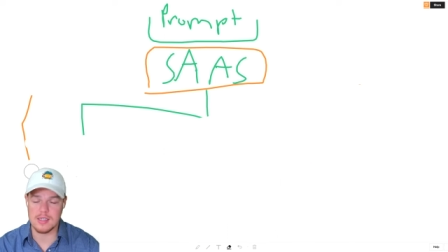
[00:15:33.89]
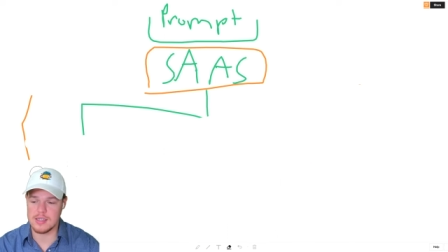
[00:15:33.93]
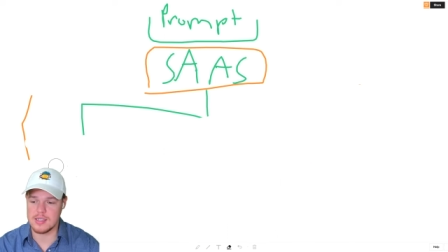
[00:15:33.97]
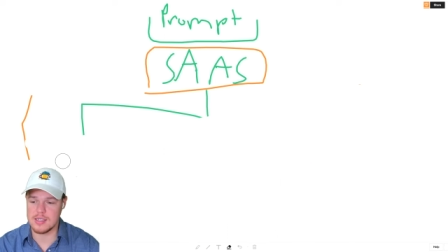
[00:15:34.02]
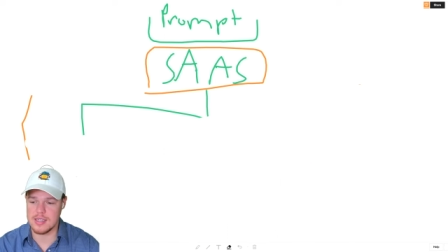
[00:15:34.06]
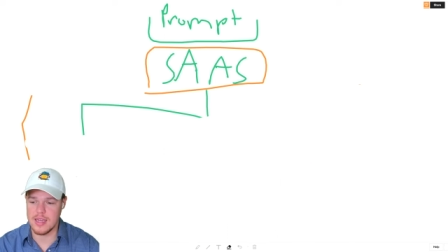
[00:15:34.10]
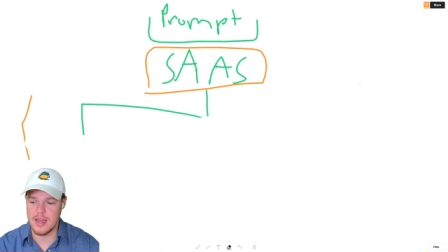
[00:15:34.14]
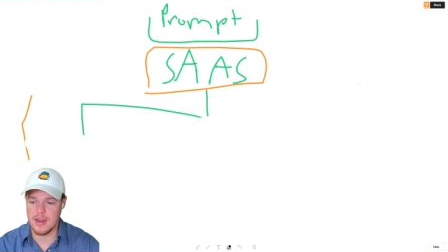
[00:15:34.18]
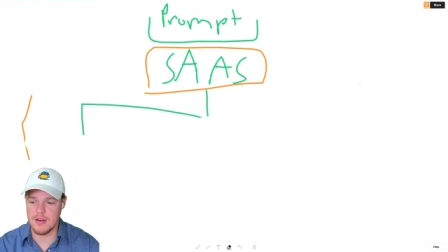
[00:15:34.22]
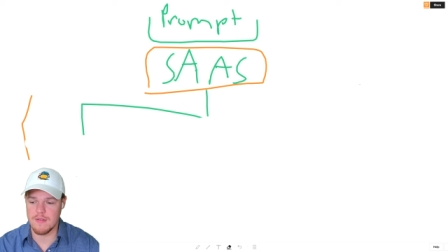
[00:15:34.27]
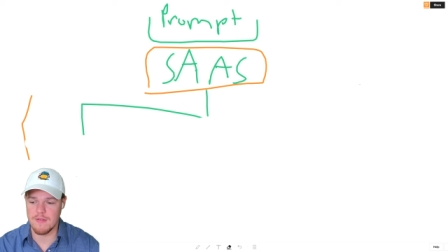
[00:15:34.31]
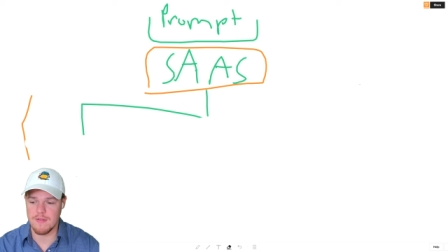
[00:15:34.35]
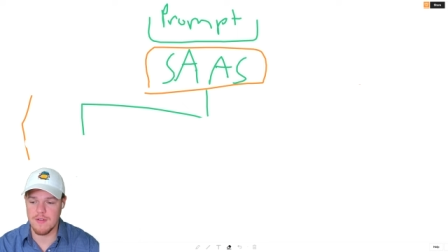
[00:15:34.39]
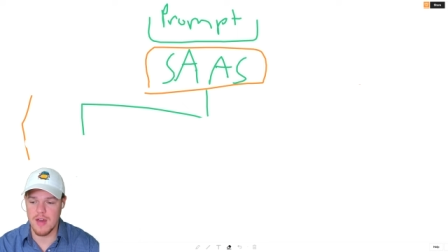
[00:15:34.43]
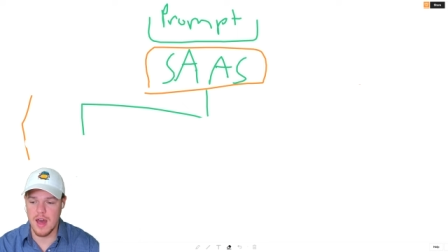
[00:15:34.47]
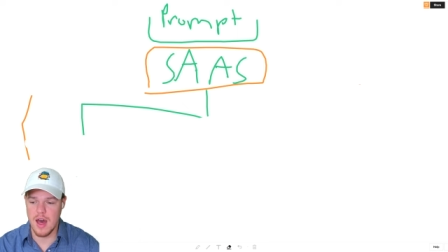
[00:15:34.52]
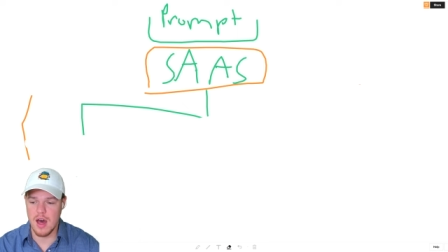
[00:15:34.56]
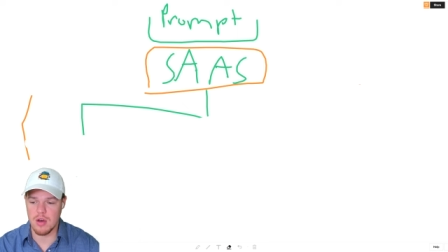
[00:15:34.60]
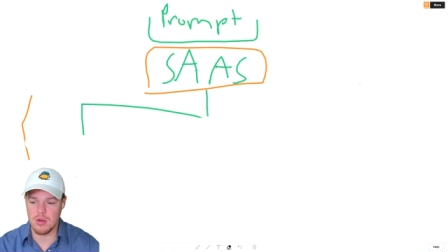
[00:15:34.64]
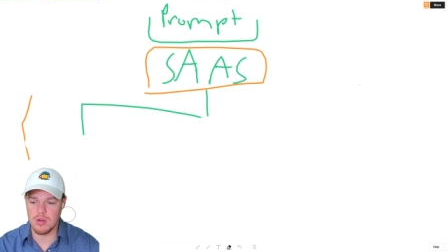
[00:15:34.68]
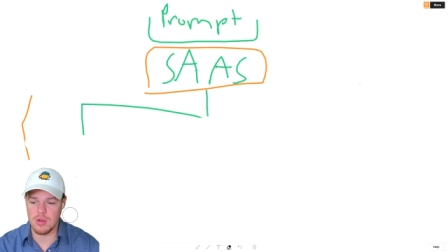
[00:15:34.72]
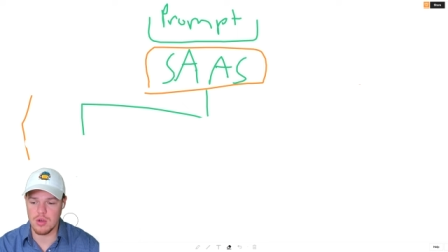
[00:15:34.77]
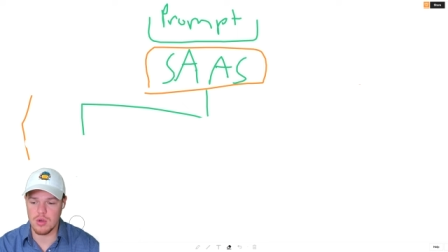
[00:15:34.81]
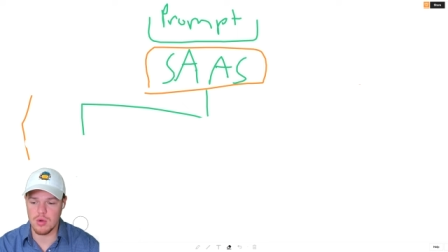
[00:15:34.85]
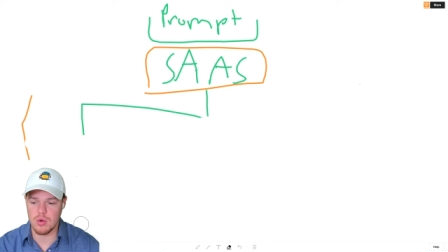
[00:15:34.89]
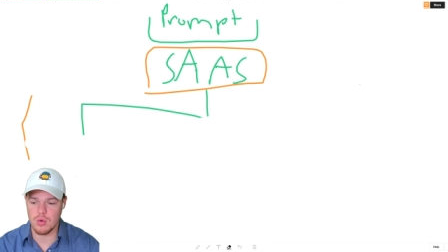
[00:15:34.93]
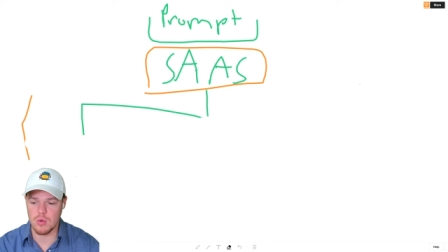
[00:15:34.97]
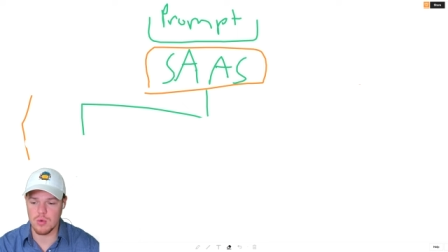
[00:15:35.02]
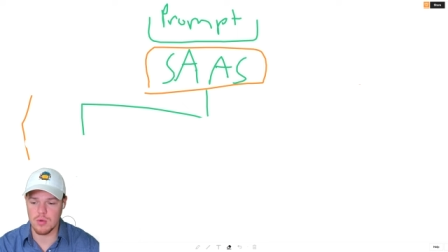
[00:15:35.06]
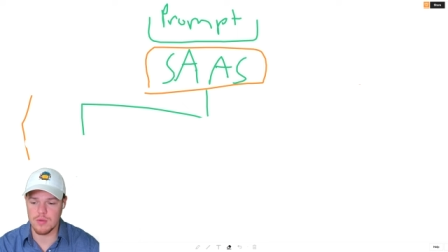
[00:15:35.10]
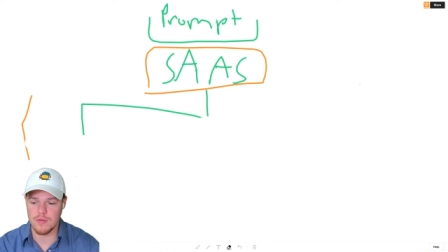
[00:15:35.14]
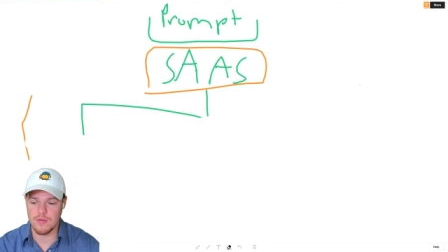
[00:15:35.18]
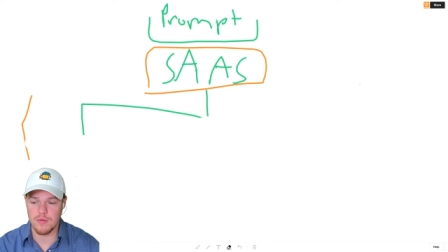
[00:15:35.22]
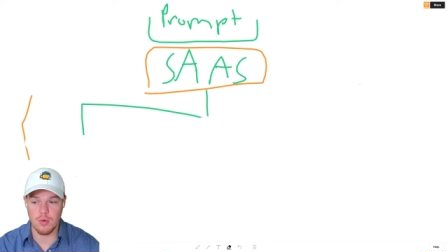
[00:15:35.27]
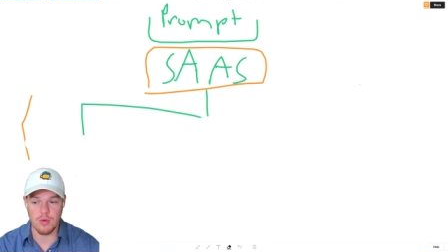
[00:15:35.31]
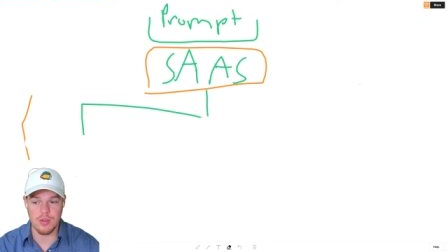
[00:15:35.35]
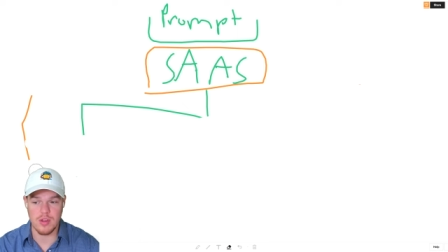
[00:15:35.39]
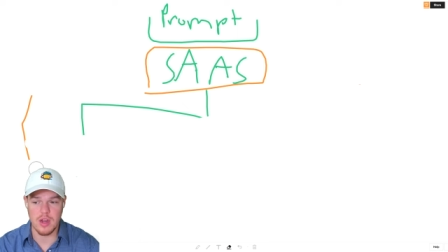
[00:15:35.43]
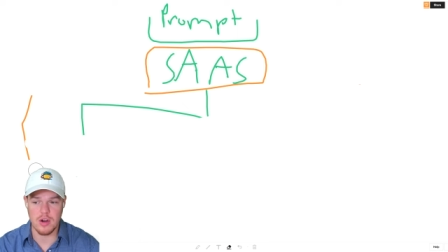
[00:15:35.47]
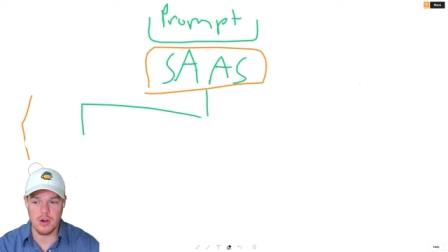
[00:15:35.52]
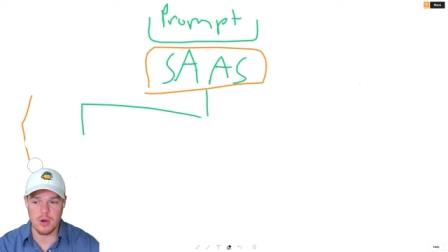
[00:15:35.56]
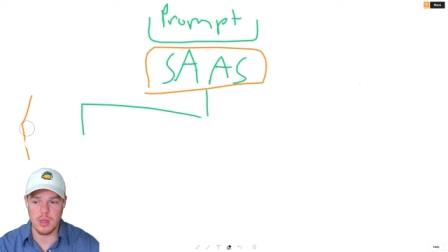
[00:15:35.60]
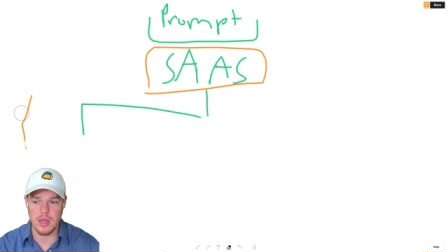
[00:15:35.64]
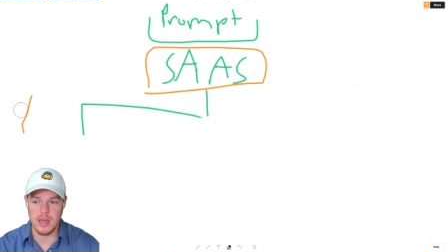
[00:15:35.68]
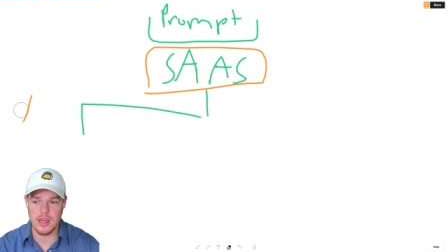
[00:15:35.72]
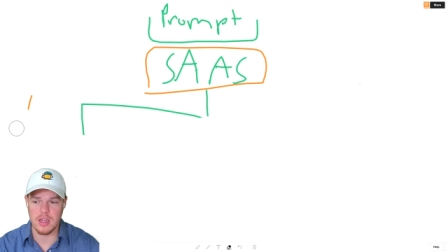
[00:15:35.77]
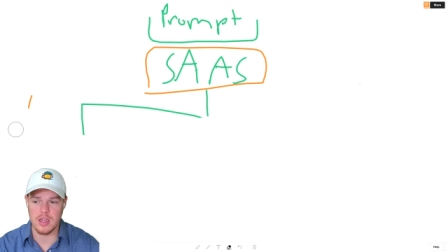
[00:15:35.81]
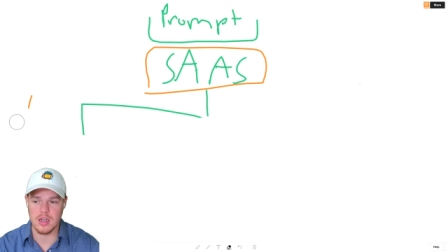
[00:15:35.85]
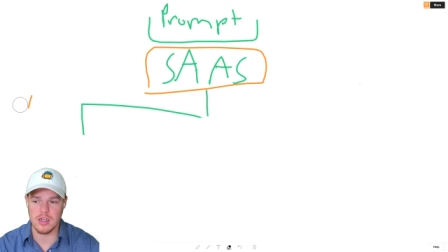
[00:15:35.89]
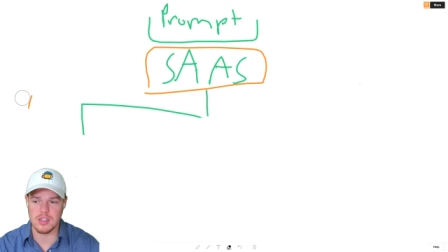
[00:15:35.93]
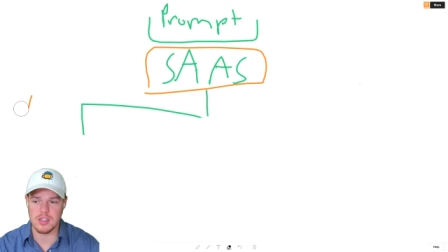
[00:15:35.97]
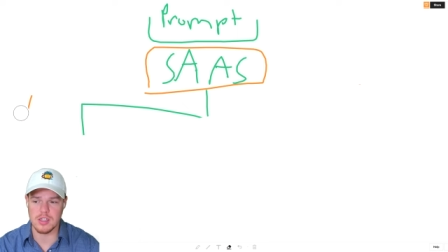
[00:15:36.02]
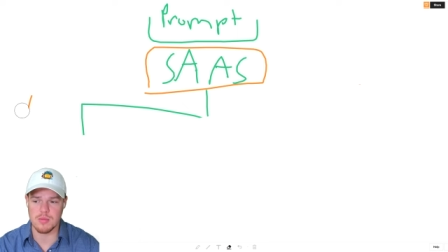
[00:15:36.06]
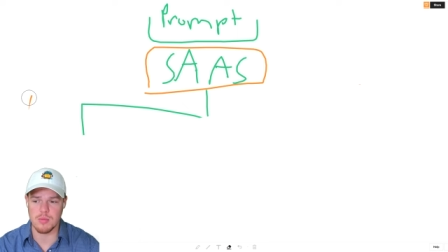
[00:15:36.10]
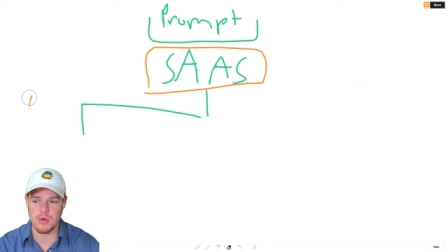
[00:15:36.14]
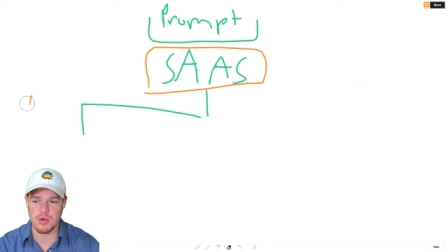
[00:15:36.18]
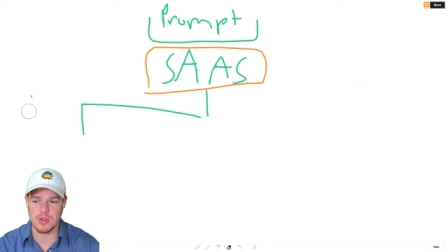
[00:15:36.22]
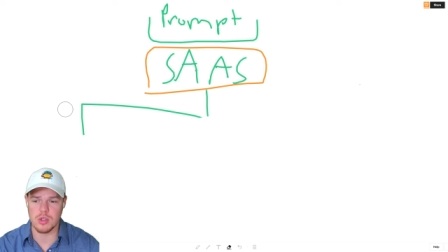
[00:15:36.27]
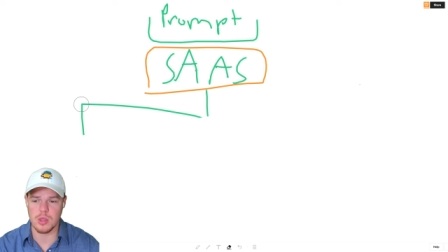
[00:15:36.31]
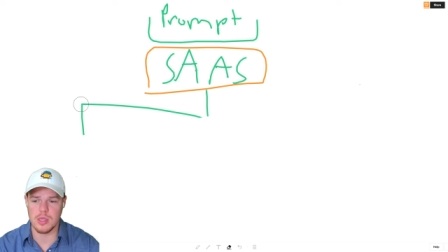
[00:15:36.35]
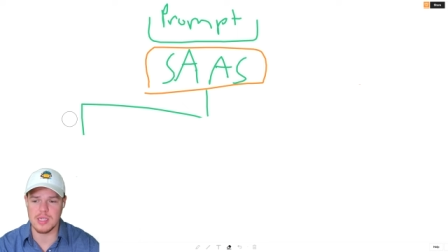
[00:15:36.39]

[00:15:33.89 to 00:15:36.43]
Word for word: said value for the underlying customers,